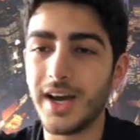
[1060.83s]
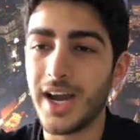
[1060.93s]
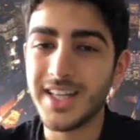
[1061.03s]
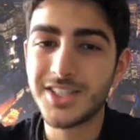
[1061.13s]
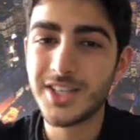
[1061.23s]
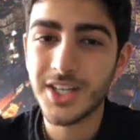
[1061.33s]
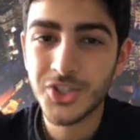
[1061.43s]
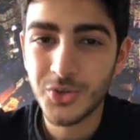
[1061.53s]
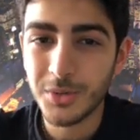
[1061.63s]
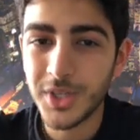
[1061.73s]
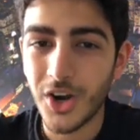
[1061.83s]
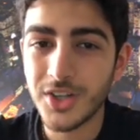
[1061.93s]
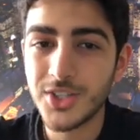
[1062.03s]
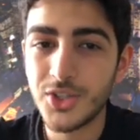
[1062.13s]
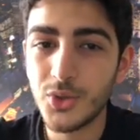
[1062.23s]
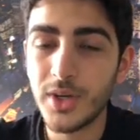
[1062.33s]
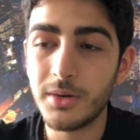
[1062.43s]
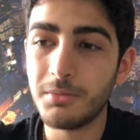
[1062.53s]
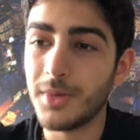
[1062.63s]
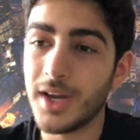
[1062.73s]
It's extremely hard to do it,
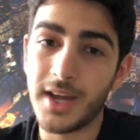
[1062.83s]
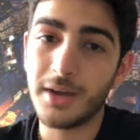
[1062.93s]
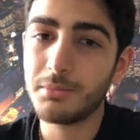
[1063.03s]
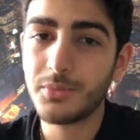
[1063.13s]
and I'm